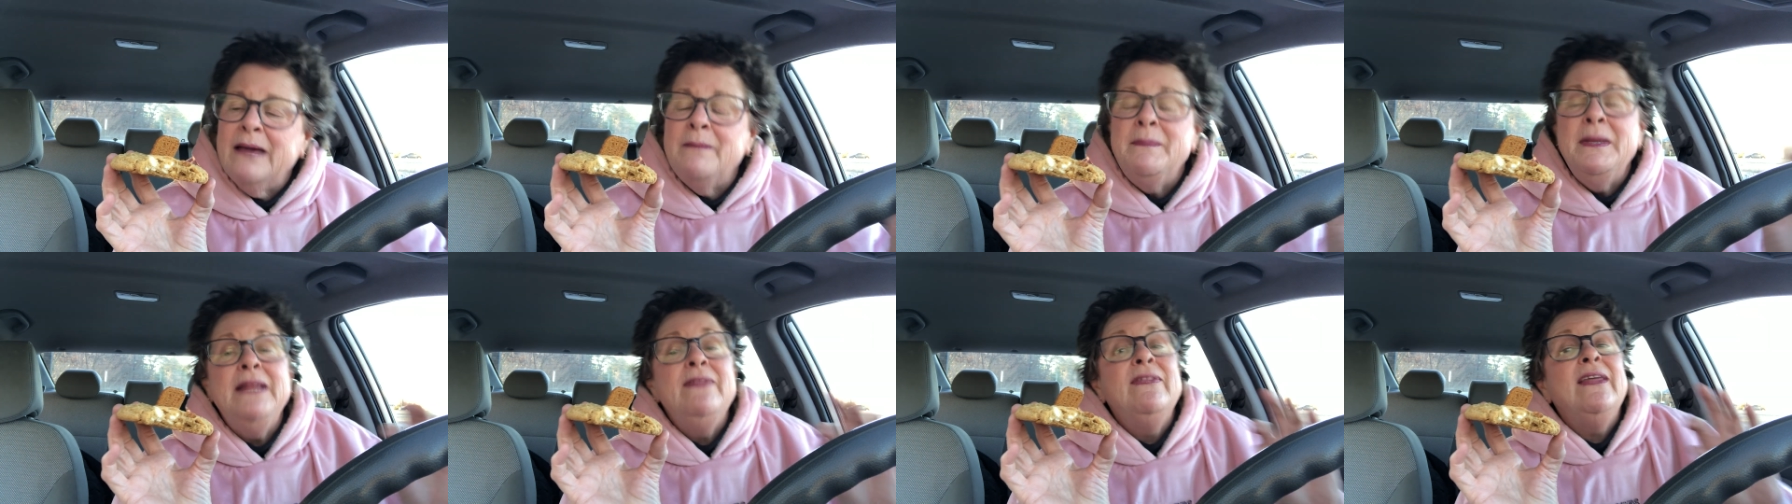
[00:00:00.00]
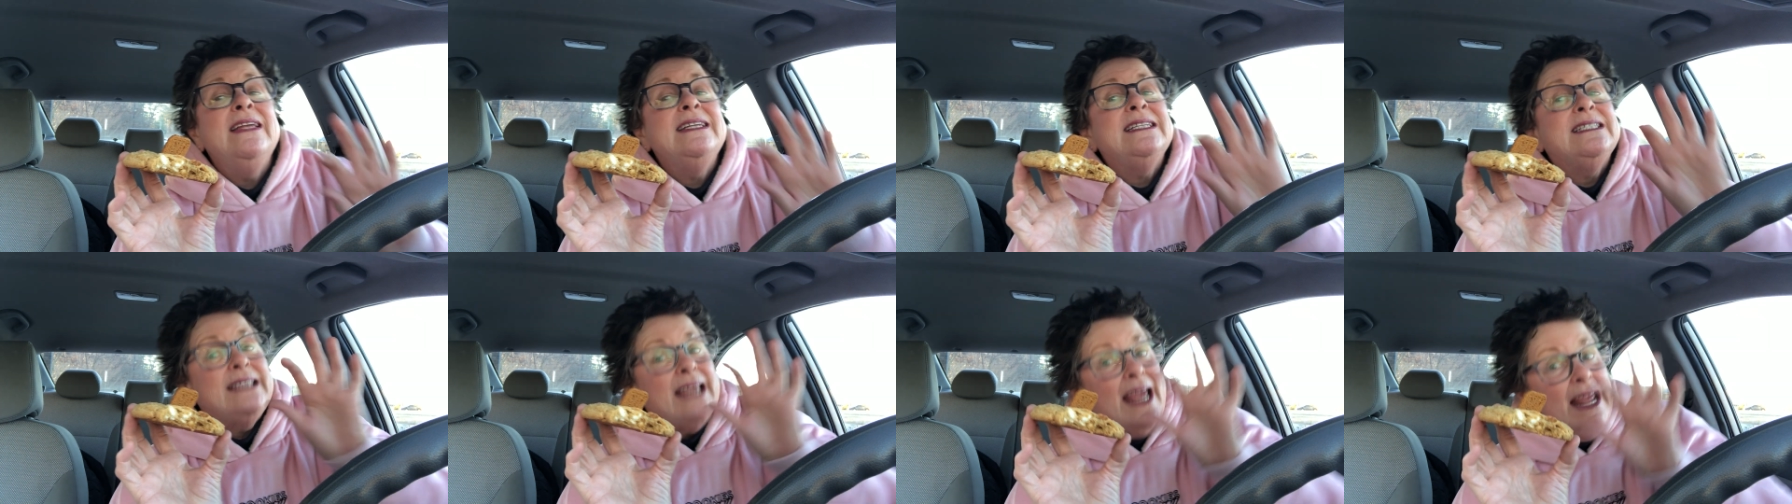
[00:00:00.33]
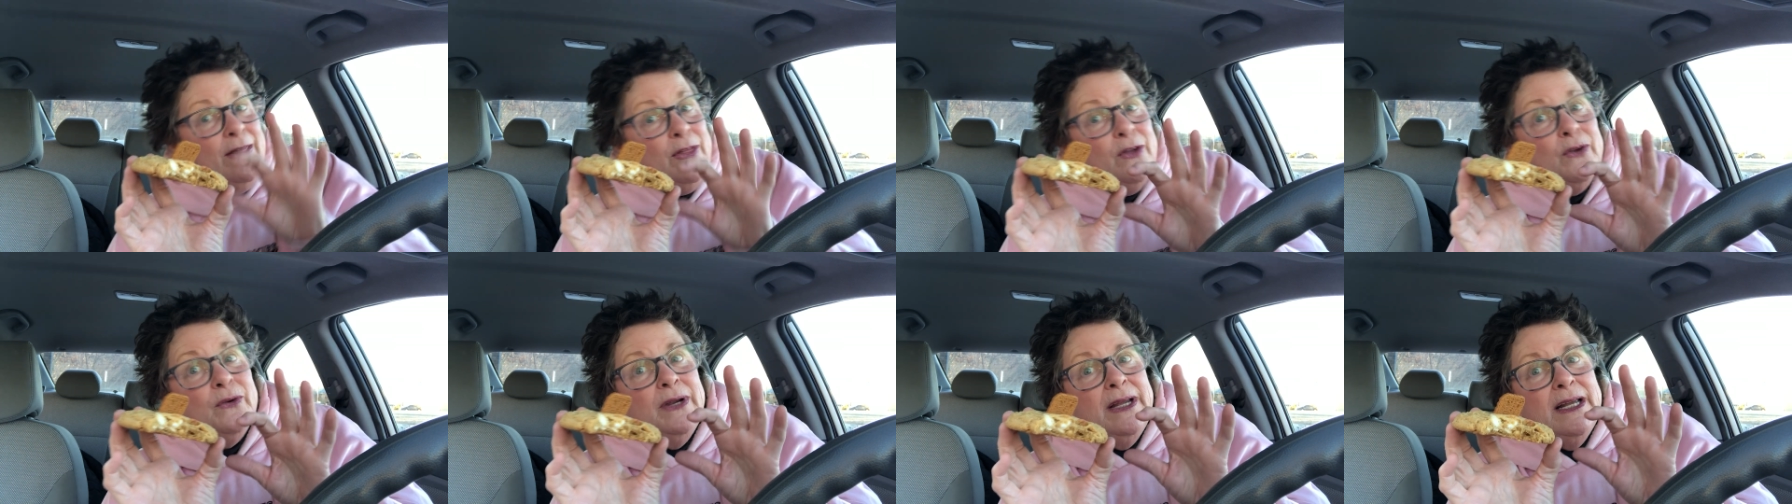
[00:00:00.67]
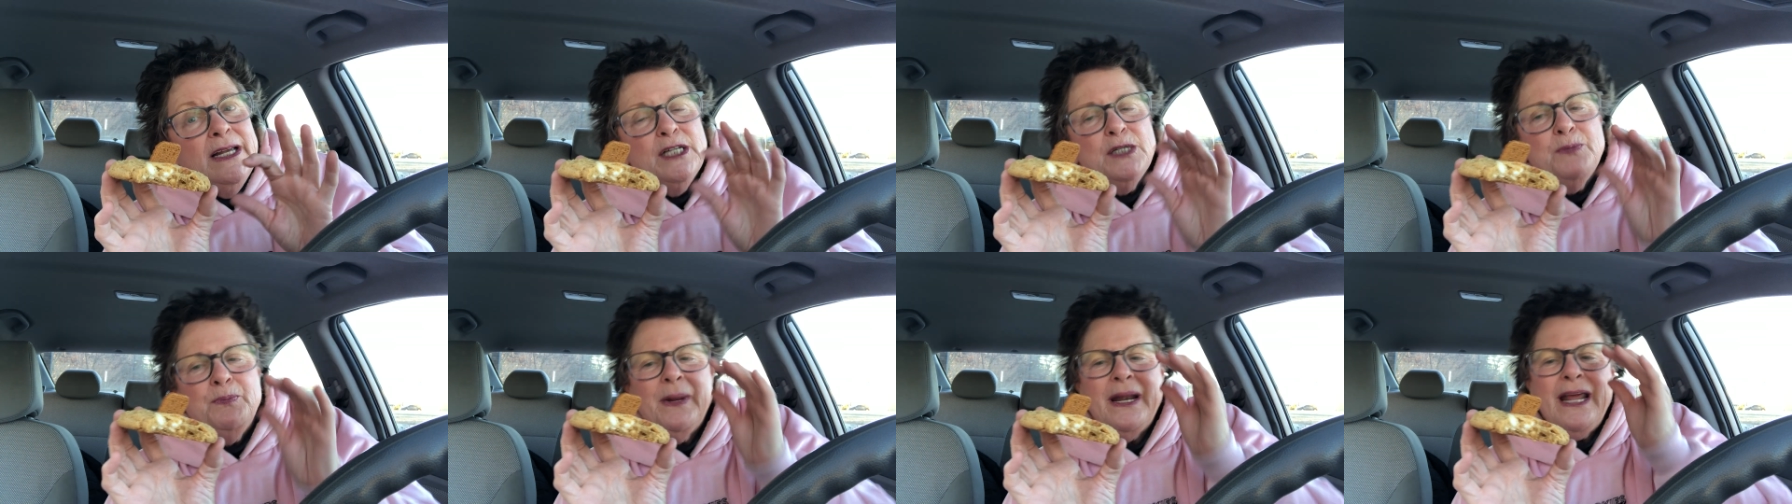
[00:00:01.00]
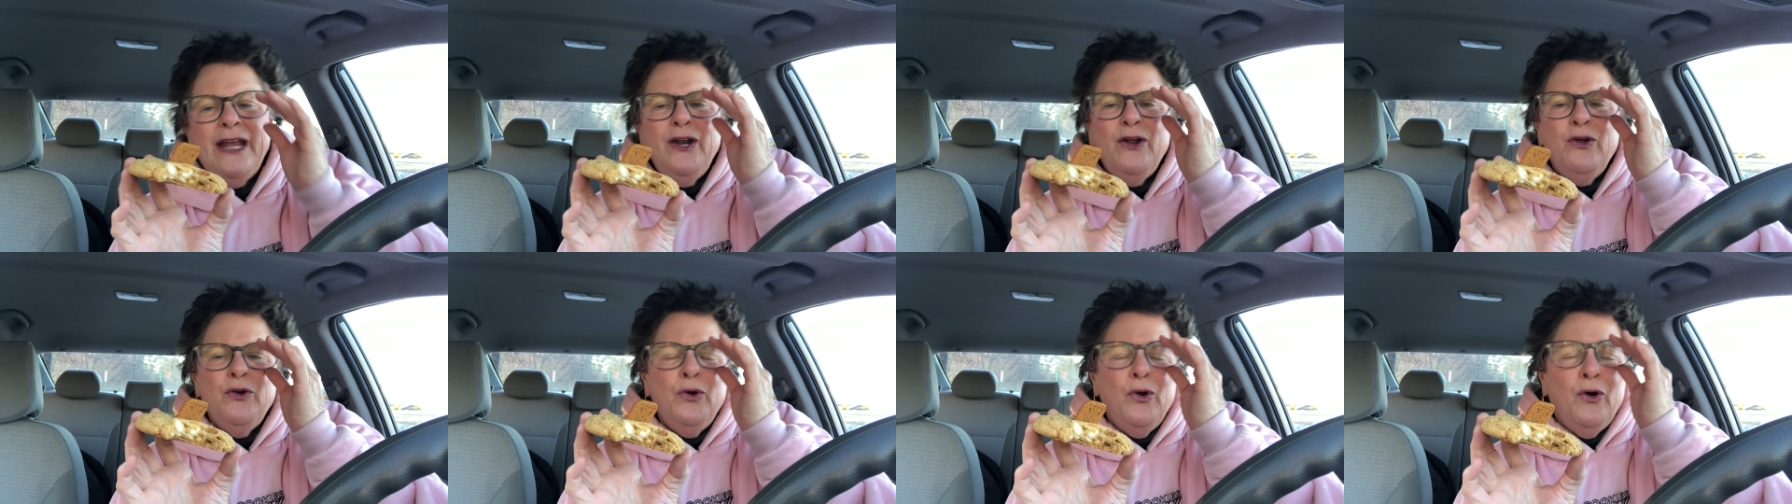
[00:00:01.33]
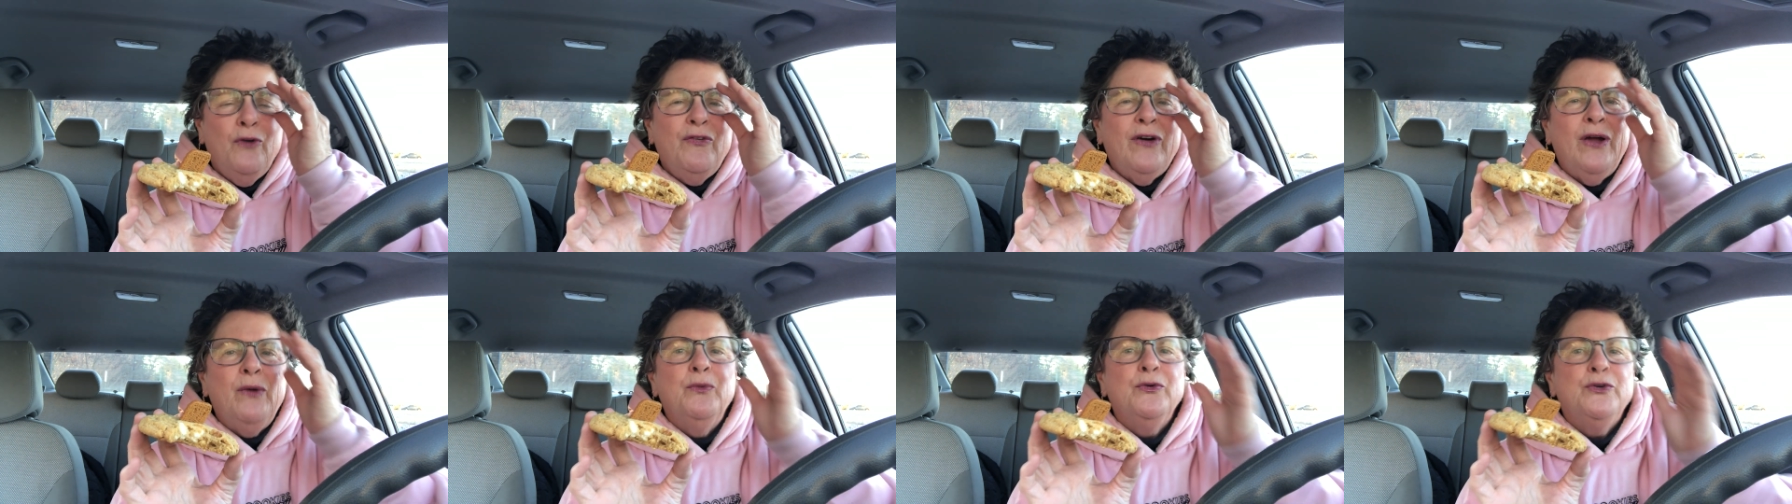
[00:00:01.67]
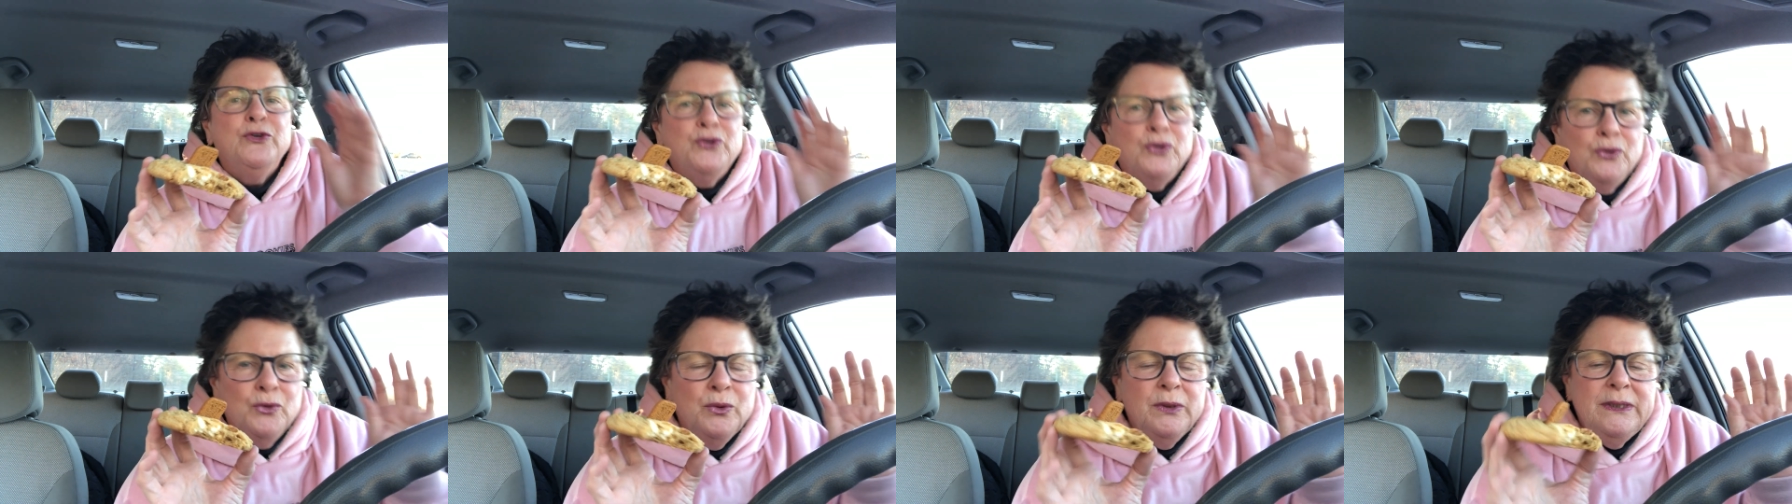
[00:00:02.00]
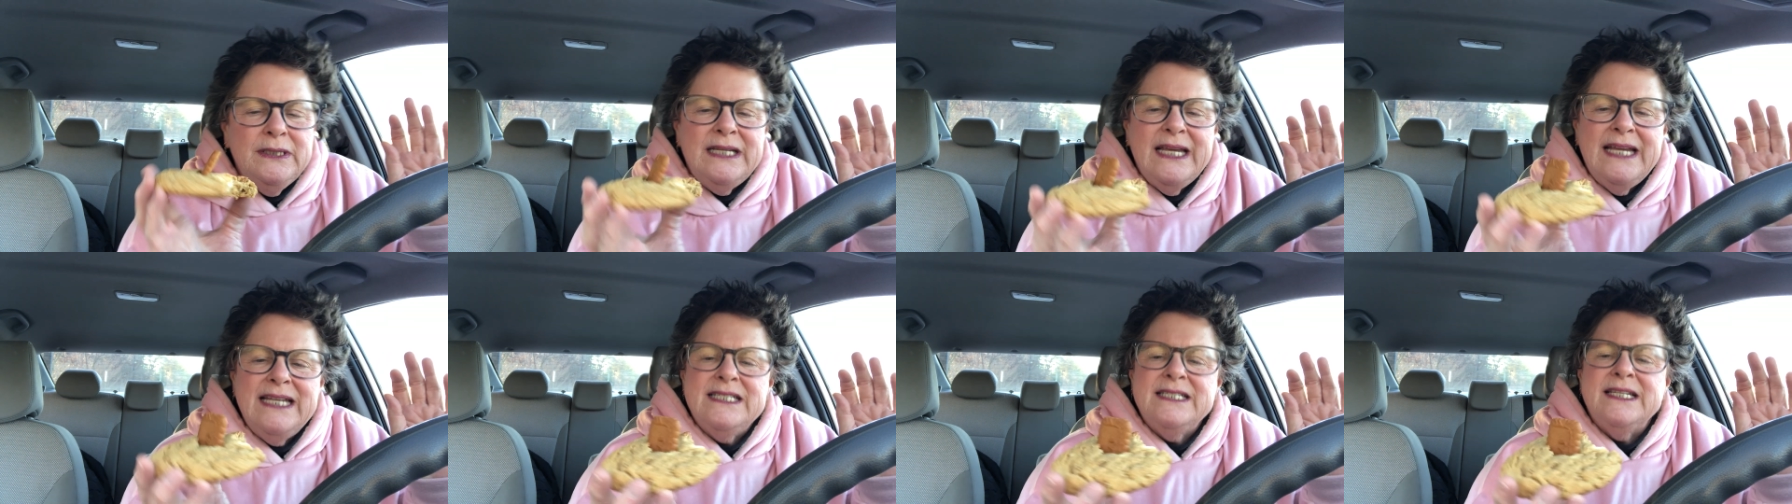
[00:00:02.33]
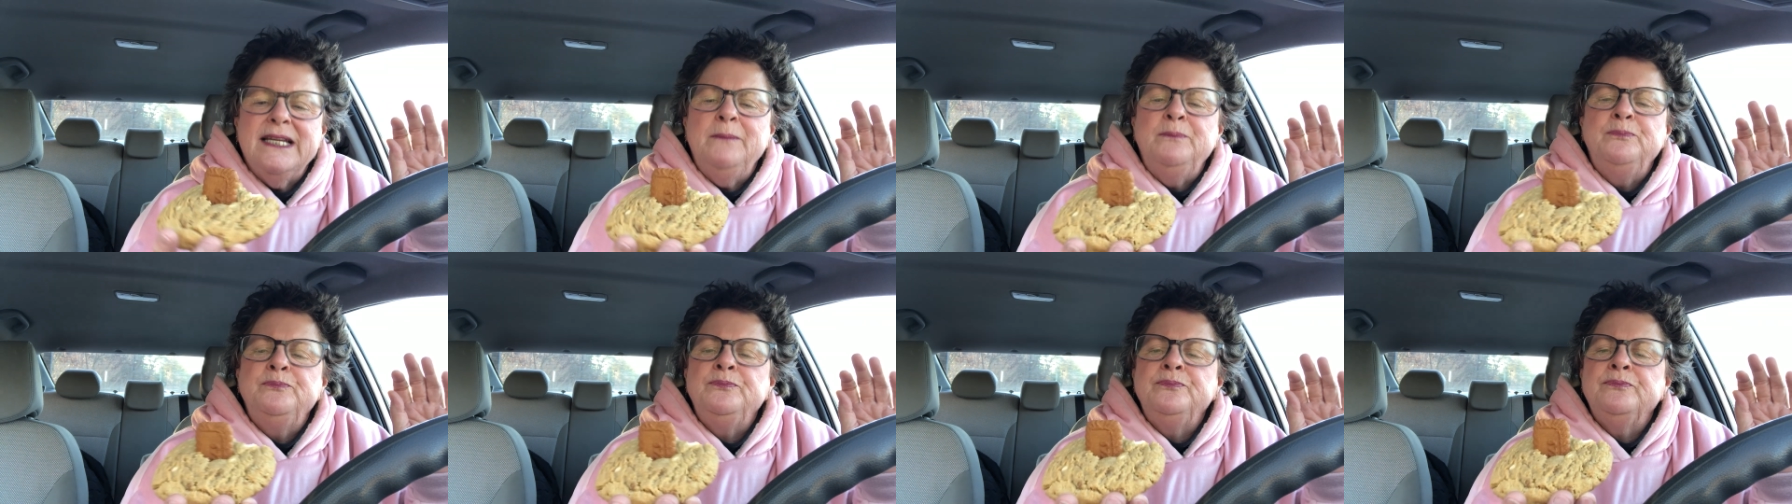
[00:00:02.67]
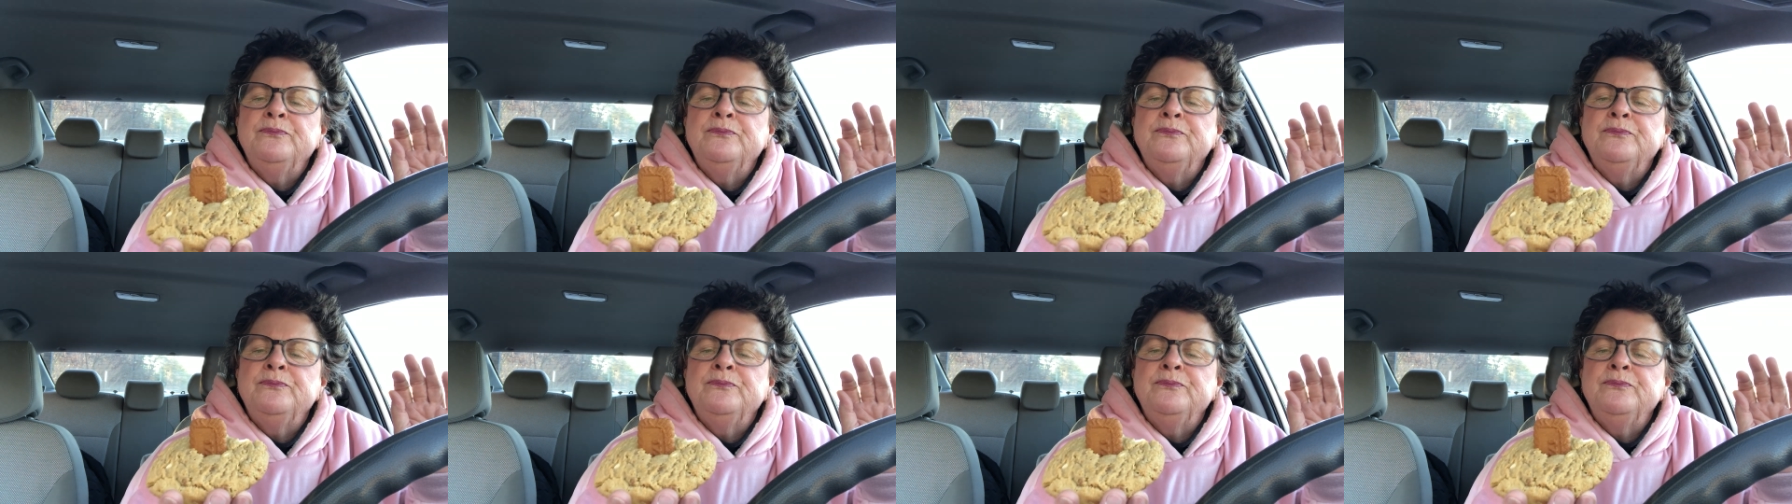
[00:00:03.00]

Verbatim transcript: I mean, they say there is, but I don't know if I would truly taste it.